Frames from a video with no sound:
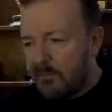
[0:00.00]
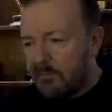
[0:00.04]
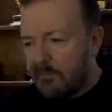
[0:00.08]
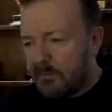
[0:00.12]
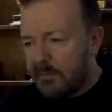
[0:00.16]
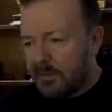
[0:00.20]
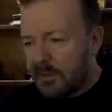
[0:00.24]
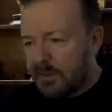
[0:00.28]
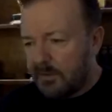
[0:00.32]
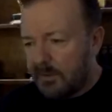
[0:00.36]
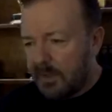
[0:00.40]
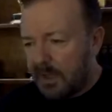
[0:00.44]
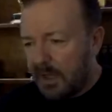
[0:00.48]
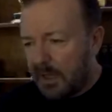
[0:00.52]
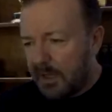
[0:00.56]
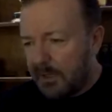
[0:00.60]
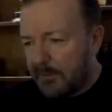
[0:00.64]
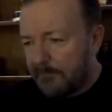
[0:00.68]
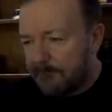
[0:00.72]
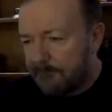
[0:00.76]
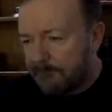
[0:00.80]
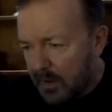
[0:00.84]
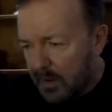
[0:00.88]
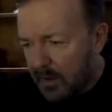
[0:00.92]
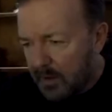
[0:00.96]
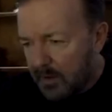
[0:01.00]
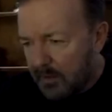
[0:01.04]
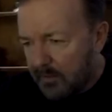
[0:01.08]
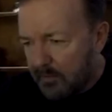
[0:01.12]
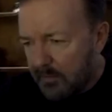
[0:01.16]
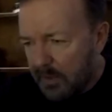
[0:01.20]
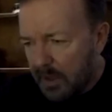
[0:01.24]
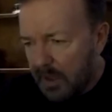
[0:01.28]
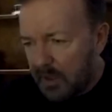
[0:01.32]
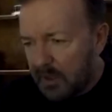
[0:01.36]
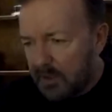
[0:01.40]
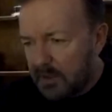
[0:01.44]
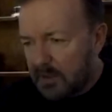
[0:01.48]
So yeah,
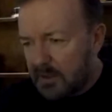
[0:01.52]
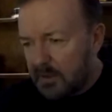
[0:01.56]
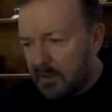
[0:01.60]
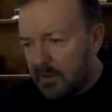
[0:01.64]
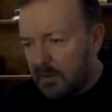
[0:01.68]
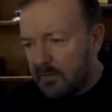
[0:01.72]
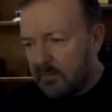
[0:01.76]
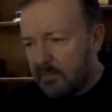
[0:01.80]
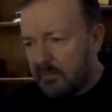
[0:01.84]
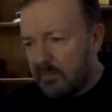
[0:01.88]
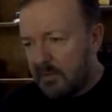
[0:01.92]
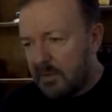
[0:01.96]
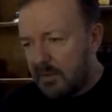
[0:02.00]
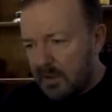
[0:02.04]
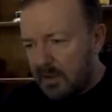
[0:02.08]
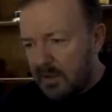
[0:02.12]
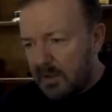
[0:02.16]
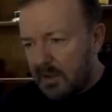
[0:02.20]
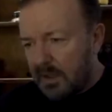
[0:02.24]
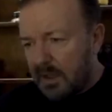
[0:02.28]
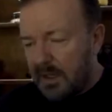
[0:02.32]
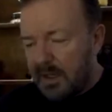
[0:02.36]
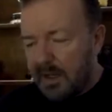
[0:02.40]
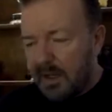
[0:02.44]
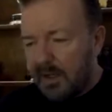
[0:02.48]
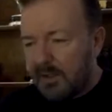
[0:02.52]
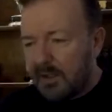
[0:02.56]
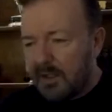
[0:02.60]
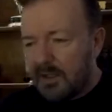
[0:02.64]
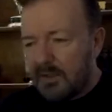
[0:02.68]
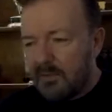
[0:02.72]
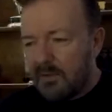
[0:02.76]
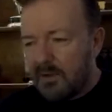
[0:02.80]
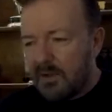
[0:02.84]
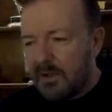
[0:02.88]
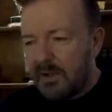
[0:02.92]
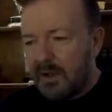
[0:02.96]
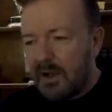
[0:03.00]
Mark Zoom. Yeah, another
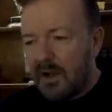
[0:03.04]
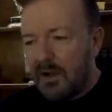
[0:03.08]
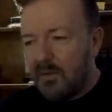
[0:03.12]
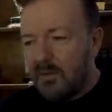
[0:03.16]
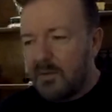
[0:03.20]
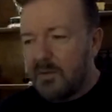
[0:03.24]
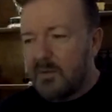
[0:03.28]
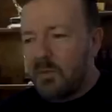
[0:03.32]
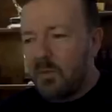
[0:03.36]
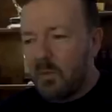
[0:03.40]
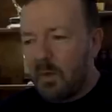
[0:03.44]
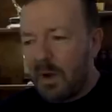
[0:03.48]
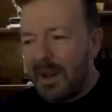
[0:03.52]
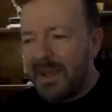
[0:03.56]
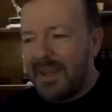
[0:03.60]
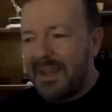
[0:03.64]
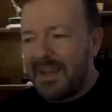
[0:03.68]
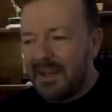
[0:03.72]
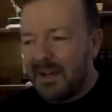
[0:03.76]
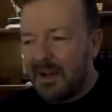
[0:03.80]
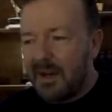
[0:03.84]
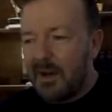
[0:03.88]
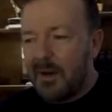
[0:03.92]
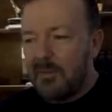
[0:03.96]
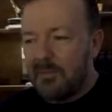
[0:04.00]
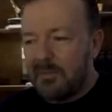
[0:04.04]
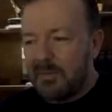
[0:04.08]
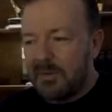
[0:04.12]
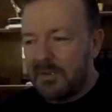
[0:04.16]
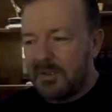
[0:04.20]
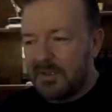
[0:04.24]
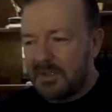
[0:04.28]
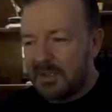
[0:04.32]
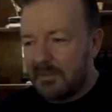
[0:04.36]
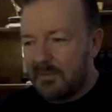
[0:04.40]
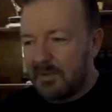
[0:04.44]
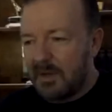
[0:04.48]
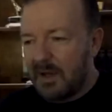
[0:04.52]
one. I always wake up and
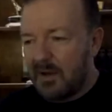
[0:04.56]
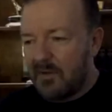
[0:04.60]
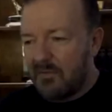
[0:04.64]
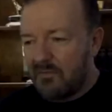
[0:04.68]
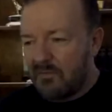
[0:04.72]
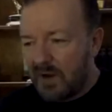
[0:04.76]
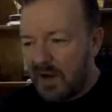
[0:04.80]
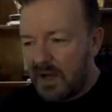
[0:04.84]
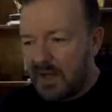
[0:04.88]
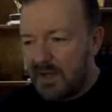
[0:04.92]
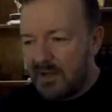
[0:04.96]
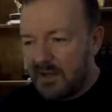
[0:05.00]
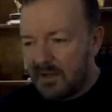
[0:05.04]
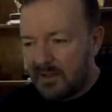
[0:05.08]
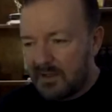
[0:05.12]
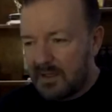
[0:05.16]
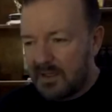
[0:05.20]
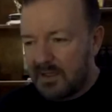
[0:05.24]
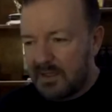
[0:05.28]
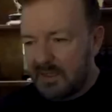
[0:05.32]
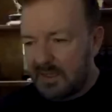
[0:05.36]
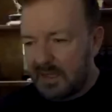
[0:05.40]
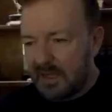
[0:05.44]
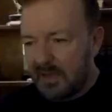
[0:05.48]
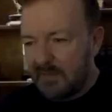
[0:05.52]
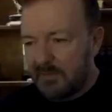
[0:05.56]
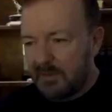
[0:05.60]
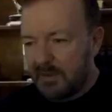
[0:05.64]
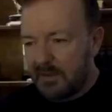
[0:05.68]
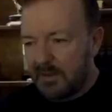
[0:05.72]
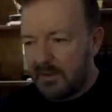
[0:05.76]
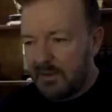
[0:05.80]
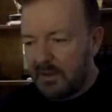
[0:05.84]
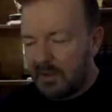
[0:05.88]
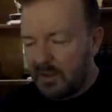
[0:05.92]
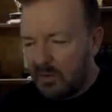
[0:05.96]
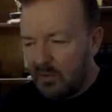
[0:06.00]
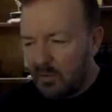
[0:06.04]
something horrendous is going to happen.
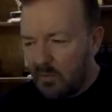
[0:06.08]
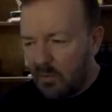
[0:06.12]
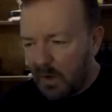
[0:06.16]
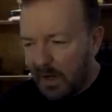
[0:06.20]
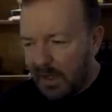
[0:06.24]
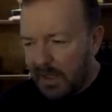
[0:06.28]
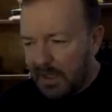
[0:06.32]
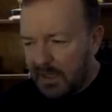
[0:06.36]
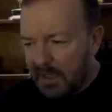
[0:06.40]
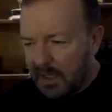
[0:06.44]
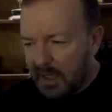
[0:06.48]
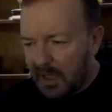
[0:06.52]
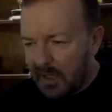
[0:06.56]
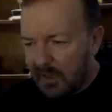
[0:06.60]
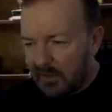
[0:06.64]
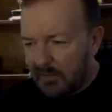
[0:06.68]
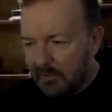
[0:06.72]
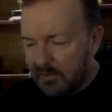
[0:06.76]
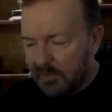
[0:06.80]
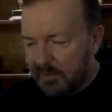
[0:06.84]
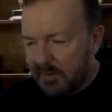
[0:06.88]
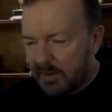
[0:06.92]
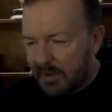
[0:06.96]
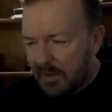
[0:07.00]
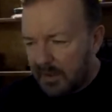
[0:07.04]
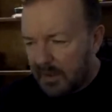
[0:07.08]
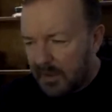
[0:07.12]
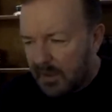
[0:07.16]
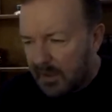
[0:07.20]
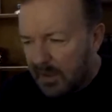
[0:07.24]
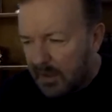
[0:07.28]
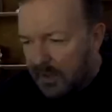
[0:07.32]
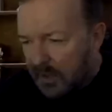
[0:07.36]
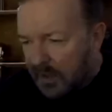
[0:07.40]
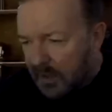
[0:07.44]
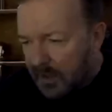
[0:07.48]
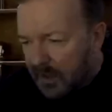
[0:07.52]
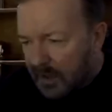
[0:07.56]
You wake up
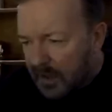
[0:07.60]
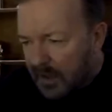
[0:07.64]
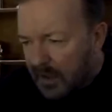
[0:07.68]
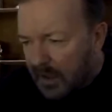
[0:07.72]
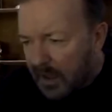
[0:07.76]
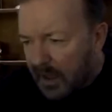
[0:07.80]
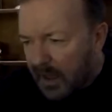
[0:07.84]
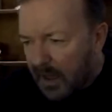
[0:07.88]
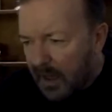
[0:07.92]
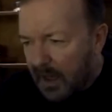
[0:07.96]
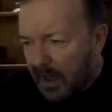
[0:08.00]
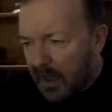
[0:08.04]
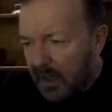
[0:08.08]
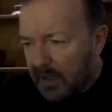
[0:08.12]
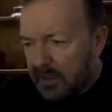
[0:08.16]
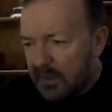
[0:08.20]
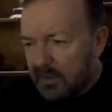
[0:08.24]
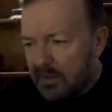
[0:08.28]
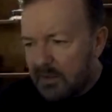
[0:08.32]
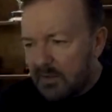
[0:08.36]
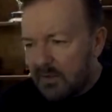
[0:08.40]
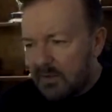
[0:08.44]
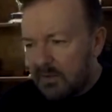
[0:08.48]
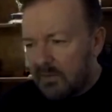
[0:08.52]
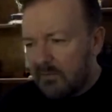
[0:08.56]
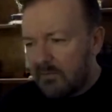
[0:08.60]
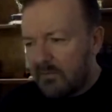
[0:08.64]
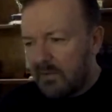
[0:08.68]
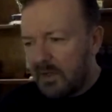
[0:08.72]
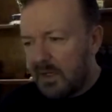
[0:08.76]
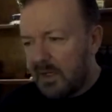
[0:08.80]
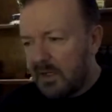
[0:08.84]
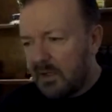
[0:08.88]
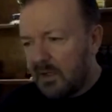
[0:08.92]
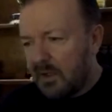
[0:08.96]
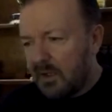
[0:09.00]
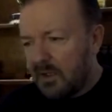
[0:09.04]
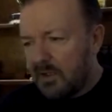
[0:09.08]
and
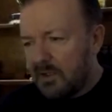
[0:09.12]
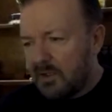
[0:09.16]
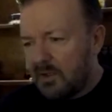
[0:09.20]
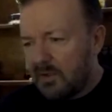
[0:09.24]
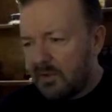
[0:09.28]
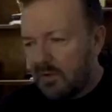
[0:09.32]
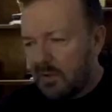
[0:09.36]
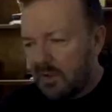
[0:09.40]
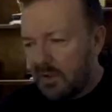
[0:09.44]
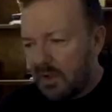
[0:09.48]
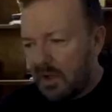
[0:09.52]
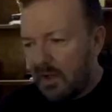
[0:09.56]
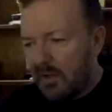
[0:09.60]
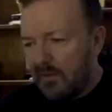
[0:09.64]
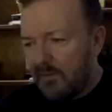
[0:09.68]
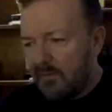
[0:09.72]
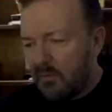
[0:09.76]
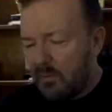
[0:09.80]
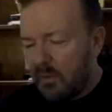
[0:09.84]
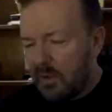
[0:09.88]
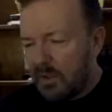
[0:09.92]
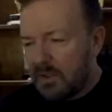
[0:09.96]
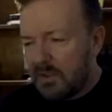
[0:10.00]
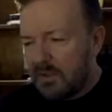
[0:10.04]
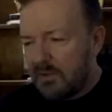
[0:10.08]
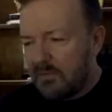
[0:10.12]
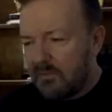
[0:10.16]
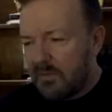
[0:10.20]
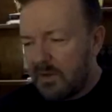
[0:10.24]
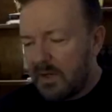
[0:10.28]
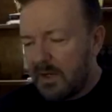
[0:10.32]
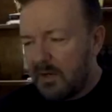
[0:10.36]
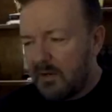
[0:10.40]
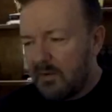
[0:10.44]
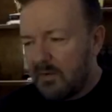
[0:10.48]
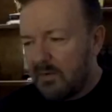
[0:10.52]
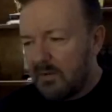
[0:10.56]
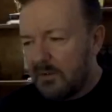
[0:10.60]
realise life wasn't
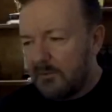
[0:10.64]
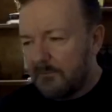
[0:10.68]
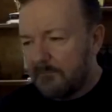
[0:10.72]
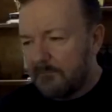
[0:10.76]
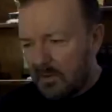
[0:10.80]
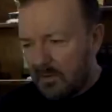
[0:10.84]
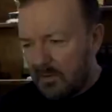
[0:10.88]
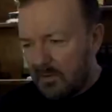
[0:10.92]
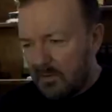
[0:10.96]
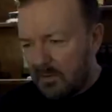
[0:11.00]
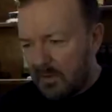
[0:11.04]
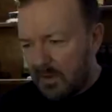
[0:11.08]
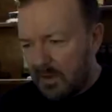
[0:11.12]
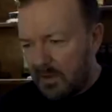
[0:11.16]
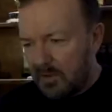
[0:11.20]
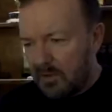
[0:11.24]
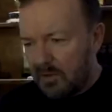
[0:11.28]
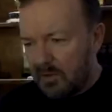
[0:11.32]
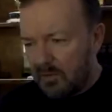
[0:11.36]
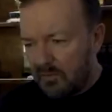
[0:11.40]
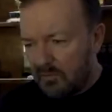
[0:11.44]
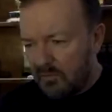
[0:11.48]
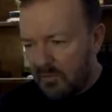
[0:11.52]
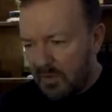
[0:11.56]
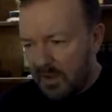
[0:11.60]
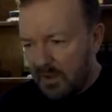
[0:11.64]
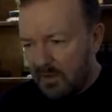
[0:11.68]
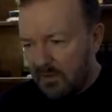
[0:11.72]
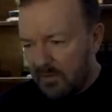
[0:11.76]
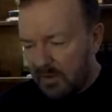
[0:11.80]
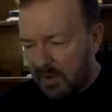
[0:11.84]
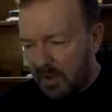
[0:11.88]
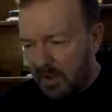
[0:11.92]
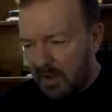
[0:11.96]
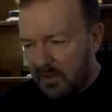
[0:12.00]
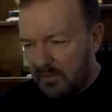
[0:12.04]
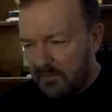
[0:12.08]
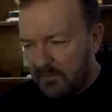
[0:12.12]
real, and your real
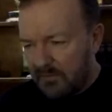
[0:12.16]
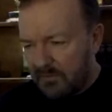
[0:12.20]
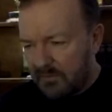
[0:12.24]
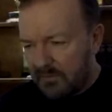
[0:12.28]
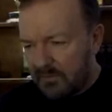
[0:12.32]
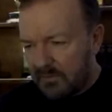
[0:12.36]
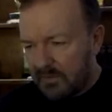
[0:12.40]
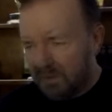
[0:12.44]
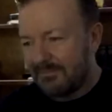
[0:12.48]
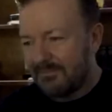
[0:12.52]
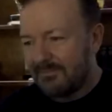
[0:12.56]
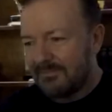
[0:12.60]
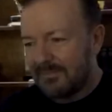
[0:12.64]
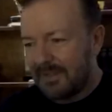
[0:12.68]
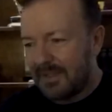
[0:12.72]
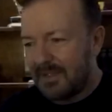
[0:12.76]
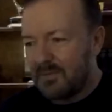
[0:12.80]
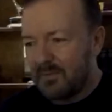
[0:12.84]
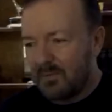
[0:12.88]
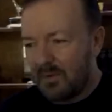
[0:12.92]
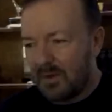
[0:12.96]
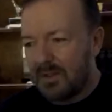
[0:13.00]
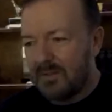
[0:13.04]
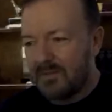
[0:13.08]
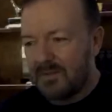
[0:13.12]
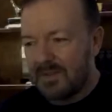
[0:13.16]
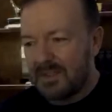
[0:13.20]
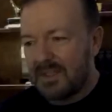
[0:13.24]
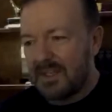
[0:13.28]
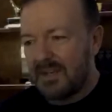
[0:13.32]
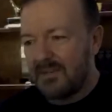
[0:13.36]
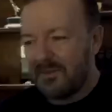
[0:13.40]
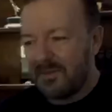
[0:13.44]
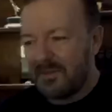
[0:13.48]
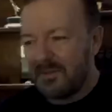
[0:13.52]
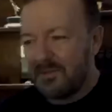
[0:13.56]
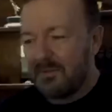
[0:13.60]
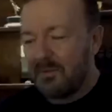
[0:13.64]
life is one of the
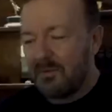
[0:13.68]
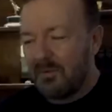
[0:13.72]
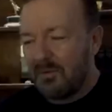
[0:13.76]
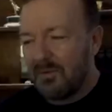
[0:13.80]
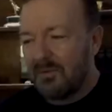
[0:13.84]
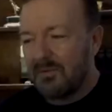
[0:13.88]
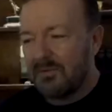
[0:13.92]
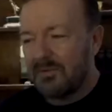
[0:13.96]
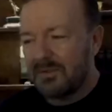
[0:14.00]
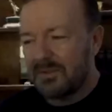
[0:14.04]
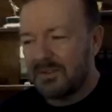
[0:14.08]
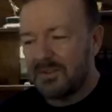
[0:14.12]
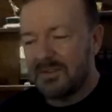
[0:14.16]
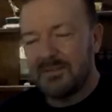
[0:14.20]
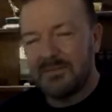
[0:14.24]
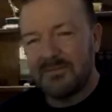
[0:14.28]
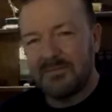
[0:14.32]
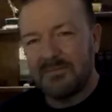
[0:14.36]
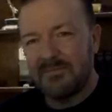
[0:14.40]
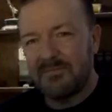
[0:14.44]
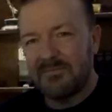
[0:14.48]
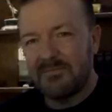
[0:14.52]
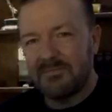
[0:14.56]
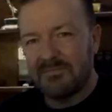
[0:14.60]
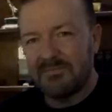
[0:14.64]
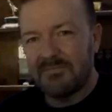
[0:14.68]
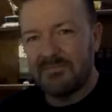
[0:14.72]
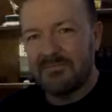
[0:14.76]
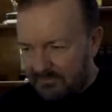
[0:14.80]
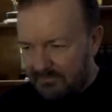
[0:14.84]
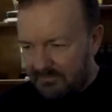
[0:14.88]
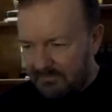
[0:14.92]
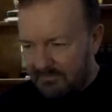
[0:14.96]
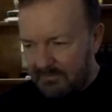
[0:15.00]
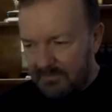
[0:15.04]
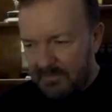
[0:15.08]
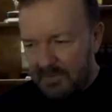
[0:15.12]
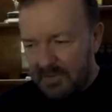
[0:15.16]
7 dwarfs.
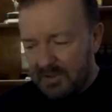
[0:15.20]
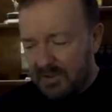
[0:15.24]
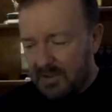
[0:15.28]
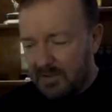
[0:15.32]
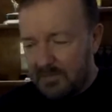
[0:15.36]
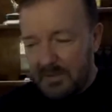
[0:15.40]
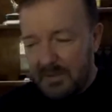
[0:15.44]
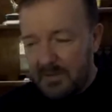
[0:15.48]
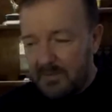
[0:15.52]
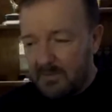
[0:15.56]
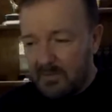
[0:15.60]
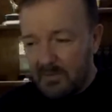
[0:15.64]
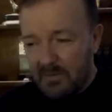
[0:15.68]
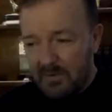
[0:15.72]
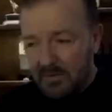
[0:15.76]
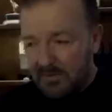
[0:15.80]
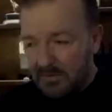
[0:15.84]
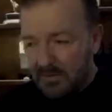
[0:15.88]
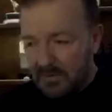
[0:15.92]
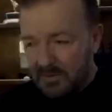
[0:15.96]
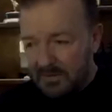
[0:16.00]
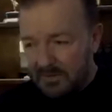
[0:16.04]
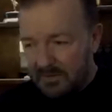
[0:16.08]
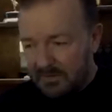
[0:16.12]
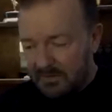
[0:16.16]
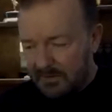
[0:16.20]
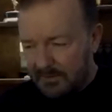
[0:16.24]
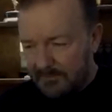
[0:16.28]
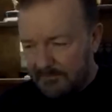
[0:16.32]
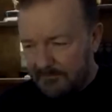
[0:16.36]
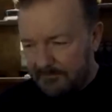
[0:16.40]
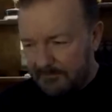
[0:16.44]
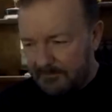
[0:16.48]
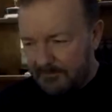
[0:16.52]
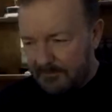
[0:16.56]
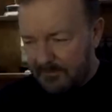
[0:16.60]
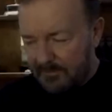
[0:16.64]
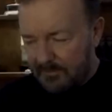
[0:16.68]
Should be dwarves.
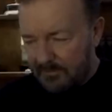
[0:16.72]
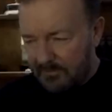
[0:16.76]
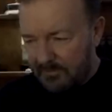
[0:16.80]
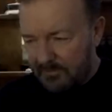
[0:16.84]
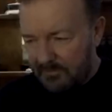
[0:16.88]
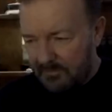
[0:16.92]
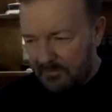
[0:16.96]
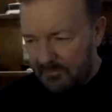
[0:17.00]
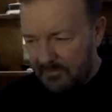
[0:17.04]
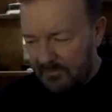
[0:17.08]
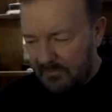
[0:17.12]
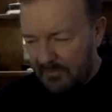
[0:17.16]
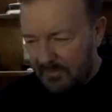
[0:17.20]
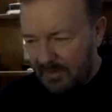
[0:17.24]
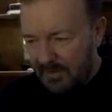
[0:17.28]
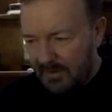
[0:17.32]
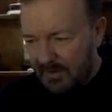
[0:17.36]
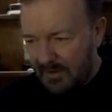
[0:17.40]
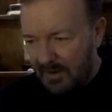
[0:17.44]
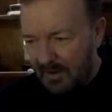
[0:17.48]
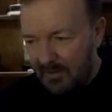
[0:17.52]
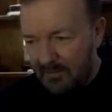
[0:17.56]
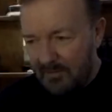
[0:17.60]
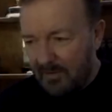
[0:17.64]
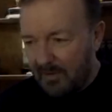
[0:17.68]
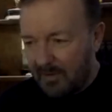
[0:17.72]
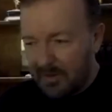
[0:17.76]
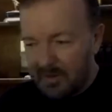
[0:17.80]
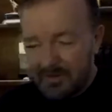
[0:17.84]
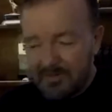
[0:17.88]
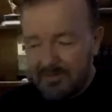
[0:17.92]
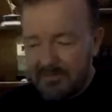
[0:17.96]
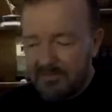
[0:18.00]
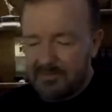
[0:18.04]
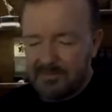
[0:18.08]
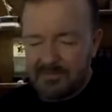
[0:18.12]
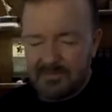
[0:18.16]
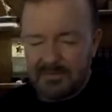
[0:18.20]
I'm not
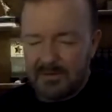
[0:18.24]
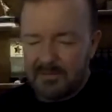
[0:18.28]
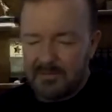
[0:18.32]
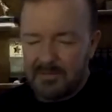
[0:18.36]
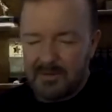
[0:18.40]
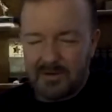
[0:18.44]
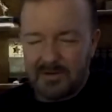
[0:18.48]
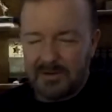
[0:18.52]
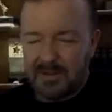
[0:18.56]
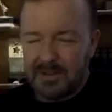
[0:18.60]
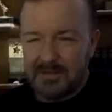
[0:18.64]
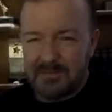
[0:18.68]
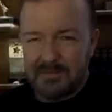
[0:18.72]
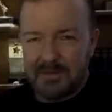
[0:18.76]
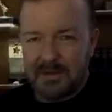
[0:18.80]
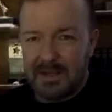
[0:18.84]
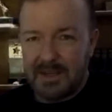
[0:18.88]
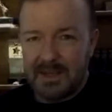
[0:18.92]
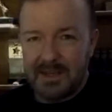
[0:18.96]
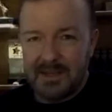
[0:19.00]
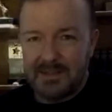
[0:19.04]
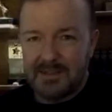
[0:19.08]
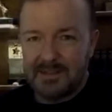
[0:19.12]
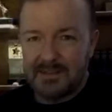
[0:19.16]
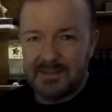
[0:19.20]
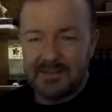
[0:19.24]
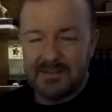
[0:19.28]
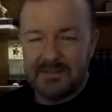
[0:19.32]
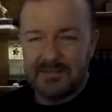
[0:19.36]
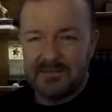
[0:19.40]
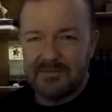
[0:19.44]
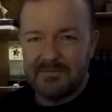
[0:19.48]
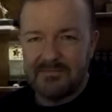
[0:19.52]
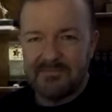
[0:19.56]
gonna split hairs.